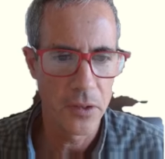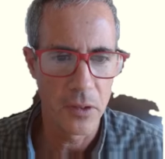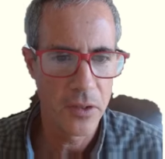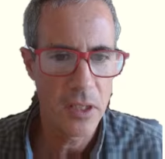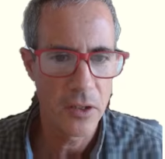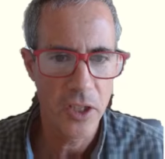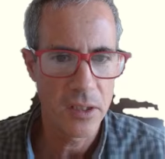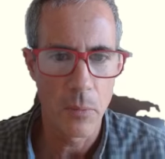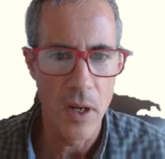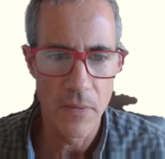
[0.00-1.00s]
So you'll see there's just
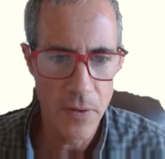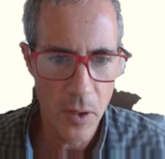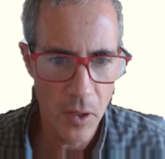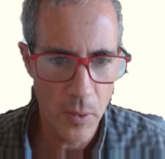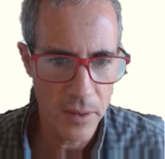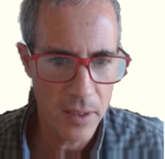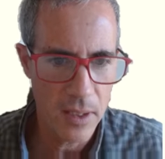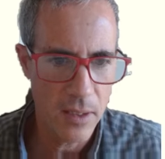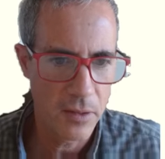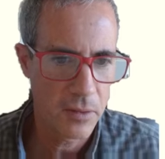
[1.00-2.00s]
the one photo with
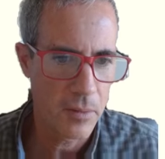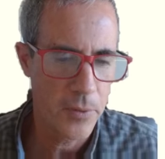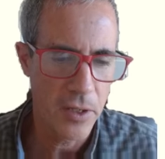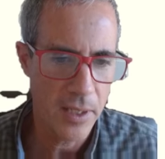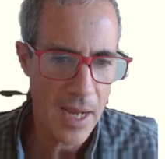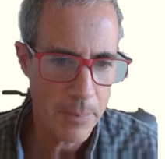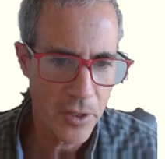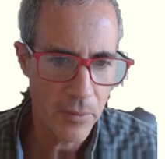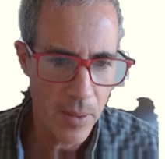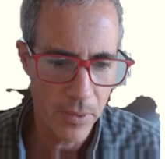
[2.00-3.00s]
the description, the
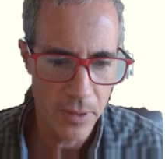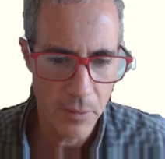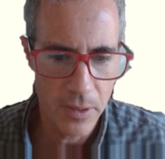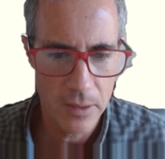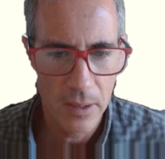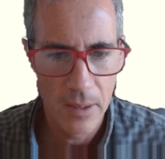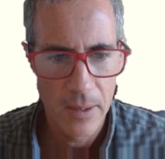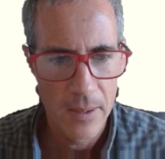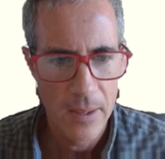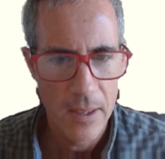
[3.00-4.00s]
caption right below it.
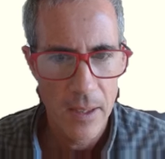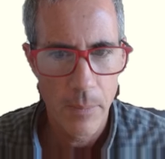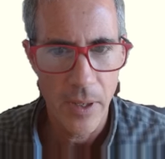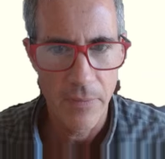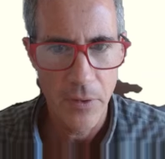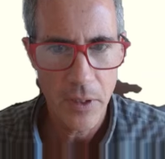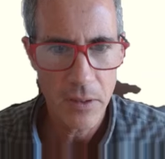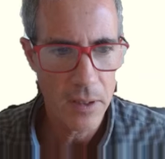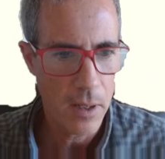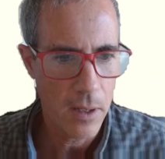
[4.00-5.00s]
But if
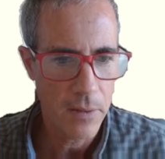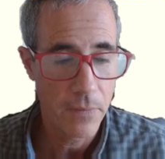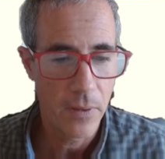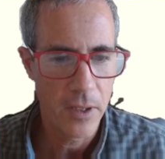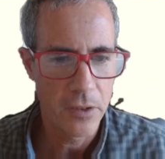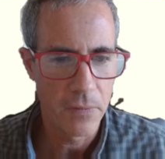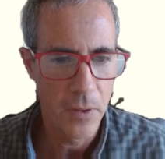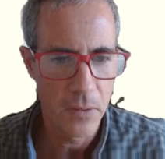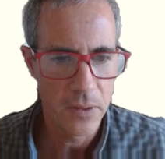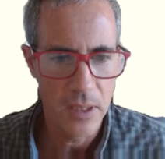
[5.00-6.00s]
there are additional
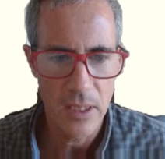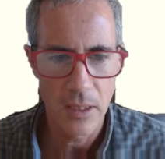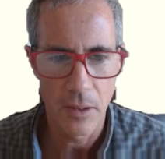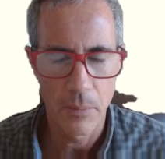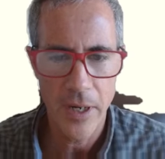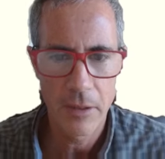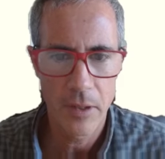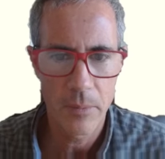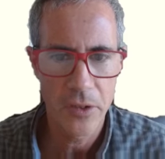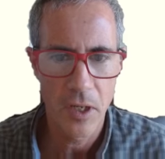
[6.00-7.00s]
photos, the little
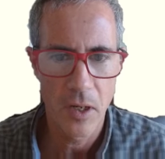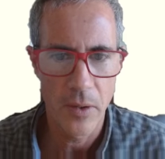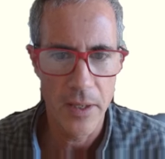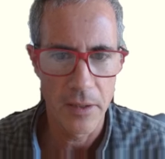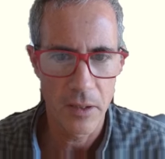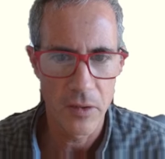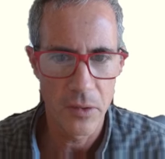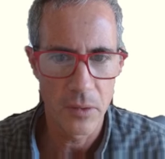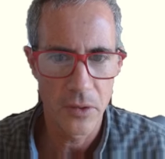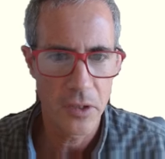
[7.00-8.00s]
breadcrumbs show and then the
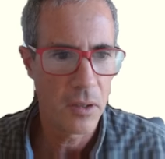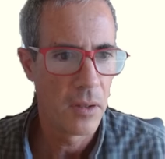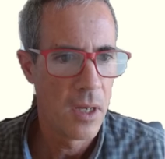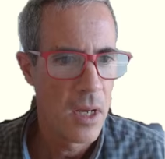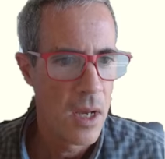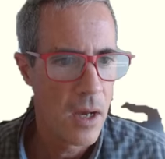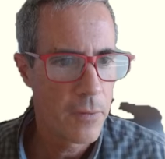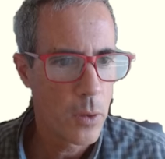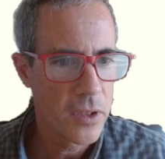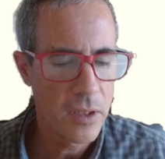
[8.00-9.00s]
controls show. Of
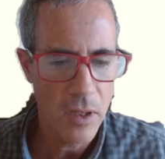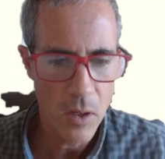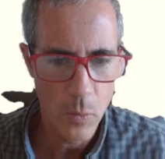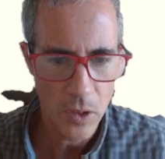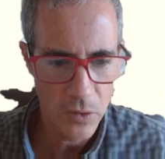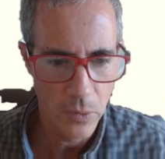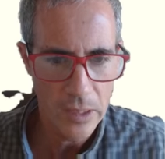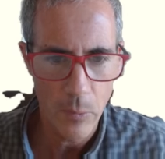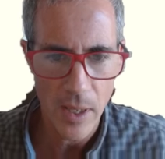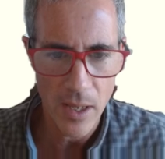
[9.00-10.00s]
course, this all works really
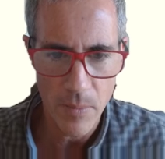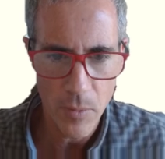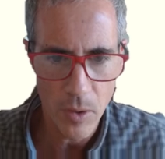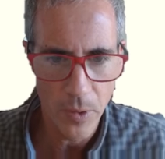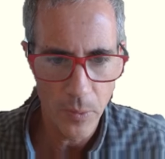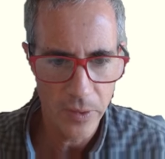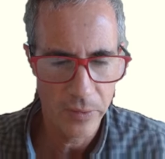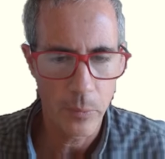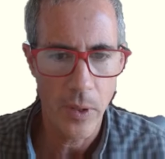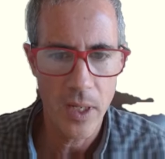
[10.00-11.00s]
well on mobile with
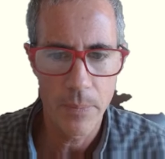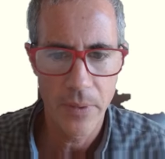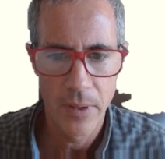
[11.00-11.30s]
swipe.